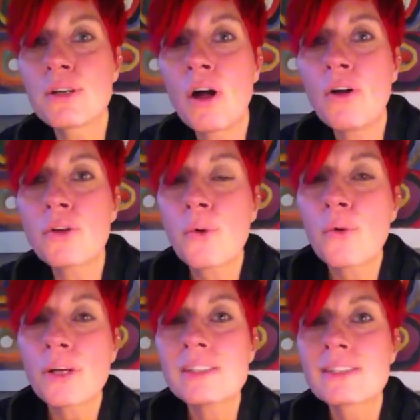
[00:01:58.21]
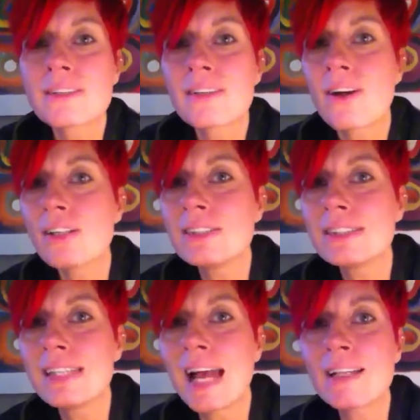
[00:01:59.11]
all your organs are on
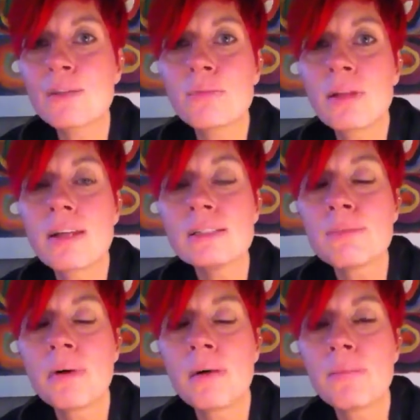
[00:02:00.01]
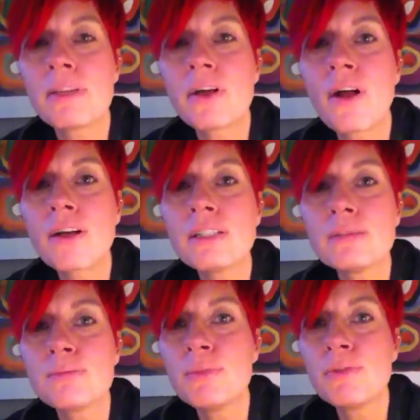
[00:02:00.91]
deck. The blood is pumping, the heart
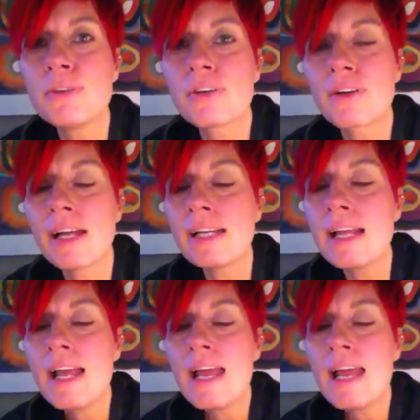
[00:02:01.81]
is moving great,